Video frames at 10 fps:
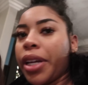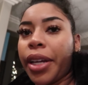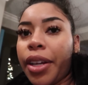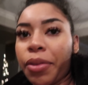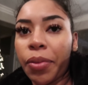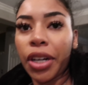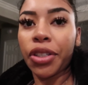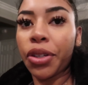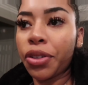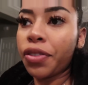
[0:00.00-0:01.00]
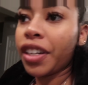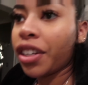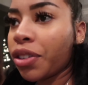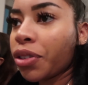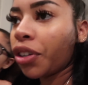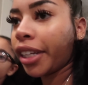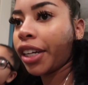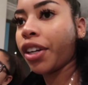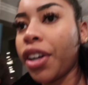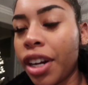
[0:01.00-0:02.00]
we were watching YouTube videos
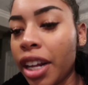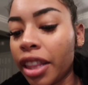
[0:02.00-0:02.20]
earlier.